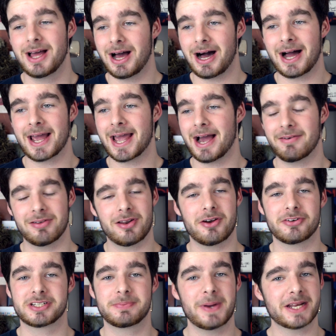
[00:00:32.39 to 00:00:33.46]
I have a lot of
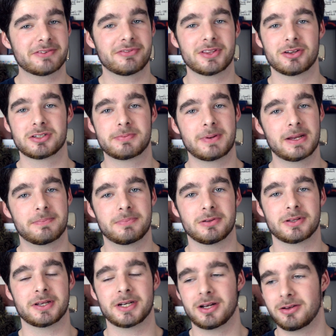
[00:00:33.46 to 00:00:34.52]
respect for those people,
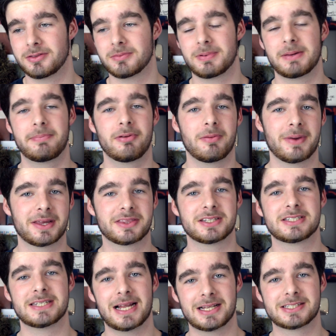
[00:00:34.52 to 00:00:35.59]
you know, the people who make
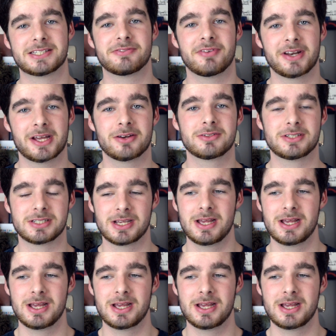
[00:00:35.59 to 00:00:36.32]
these analysis videos.